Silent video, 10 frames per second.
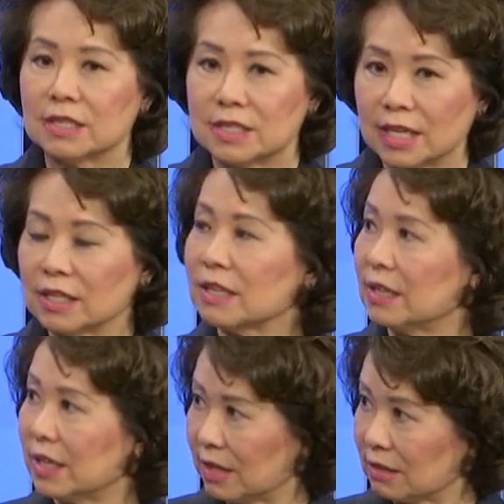telling
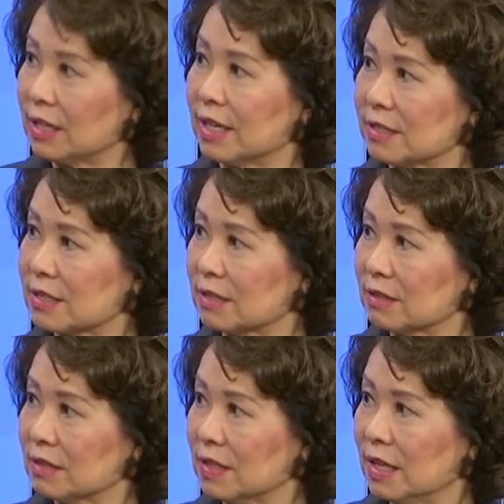the airlines
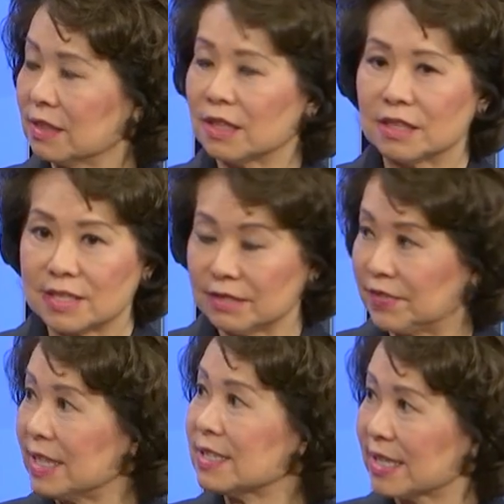that this
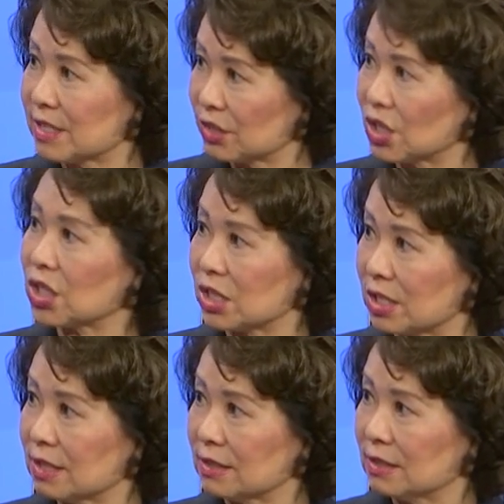event has occurred,